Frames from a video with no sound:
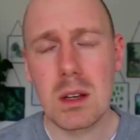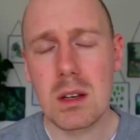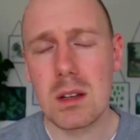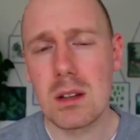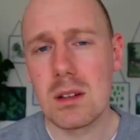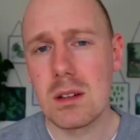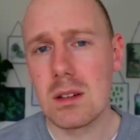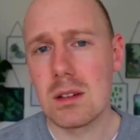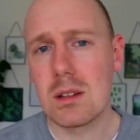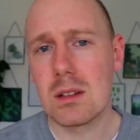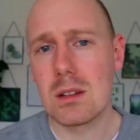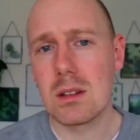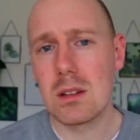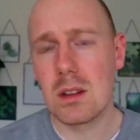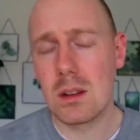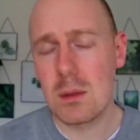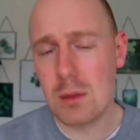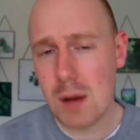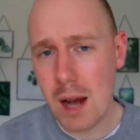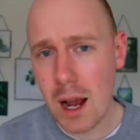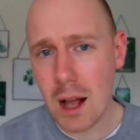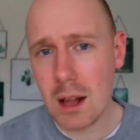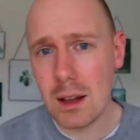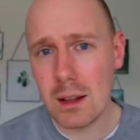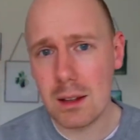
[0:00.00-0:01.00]
Because the
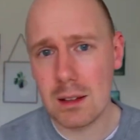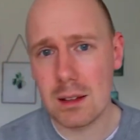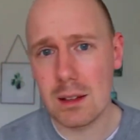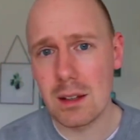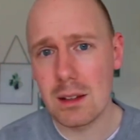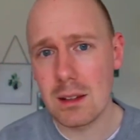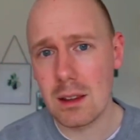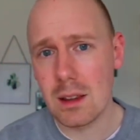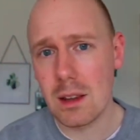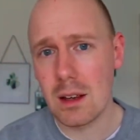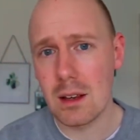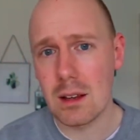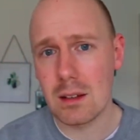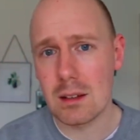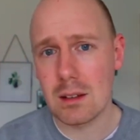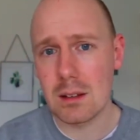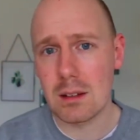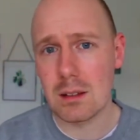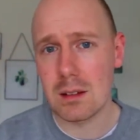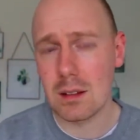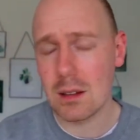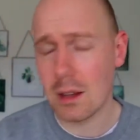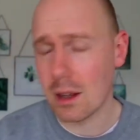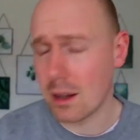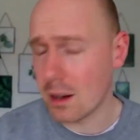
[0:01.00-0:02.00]
reality is
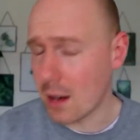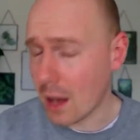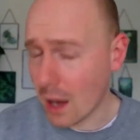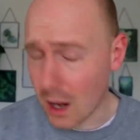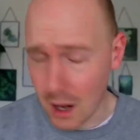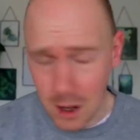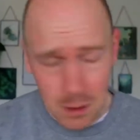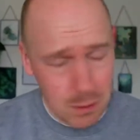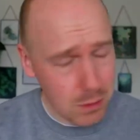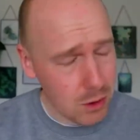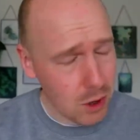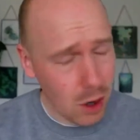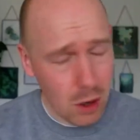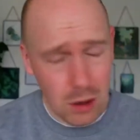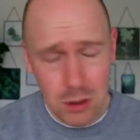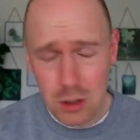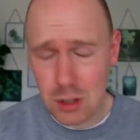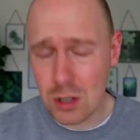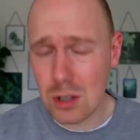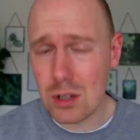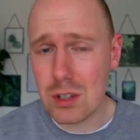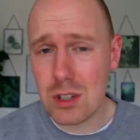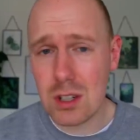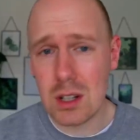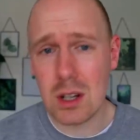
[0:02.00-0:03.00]
this, and I'm not
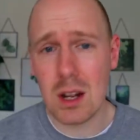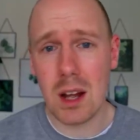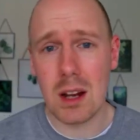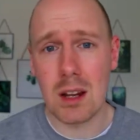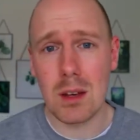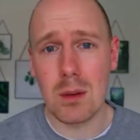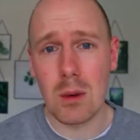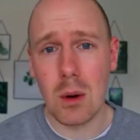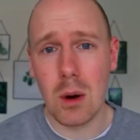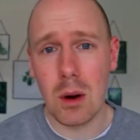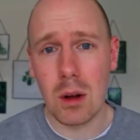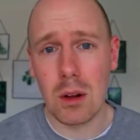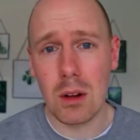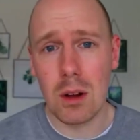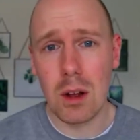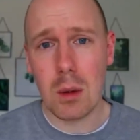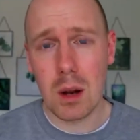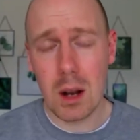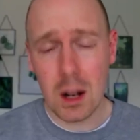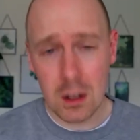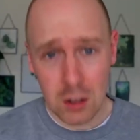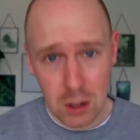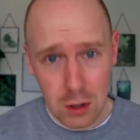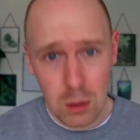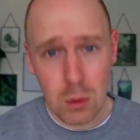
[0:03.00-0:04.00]
judging anyone,
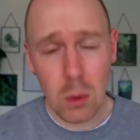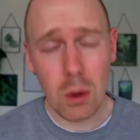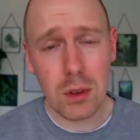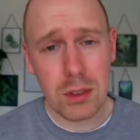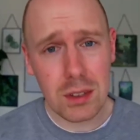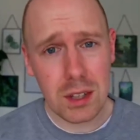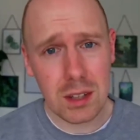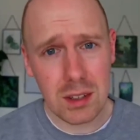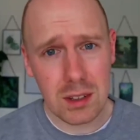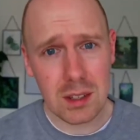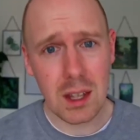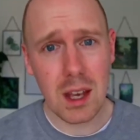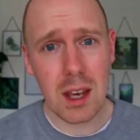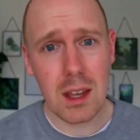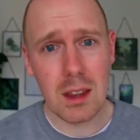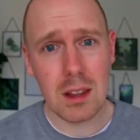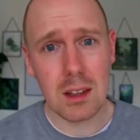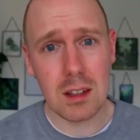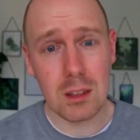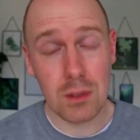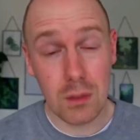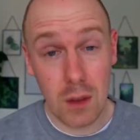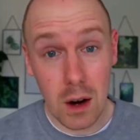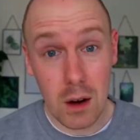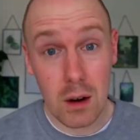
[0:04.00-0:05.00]
but I do want to say
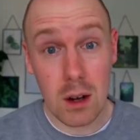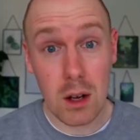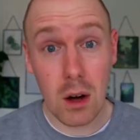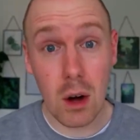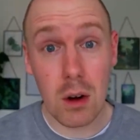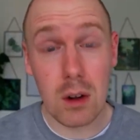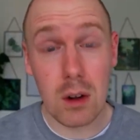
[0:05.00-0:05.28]
this very